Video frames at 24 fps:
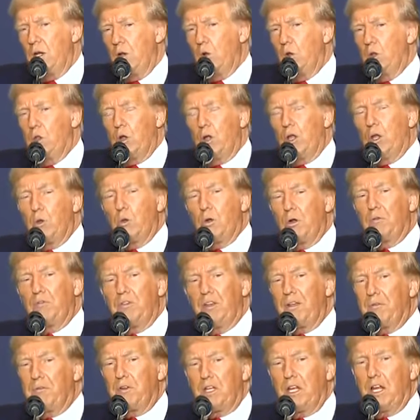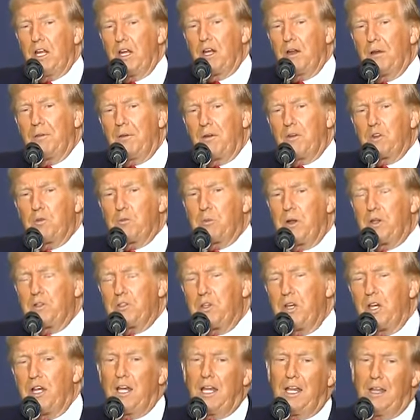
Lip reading: although he would have never done it if I was president,